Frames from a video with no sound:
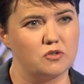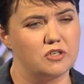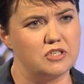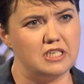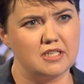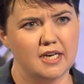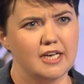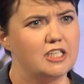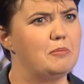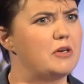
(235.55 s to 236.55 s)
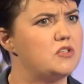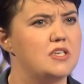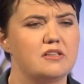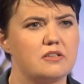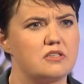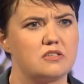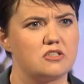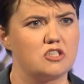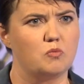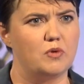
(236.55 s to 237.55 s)
because he's come out saying that this is in
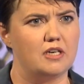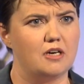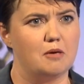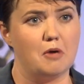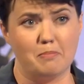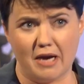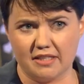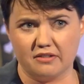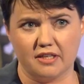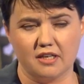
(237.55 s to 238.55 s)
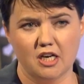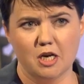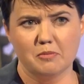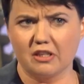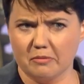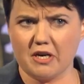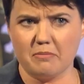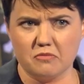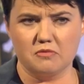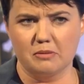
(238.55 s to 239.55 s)
some way a bad thing. But
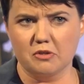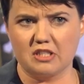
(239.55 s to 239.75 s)
Liberal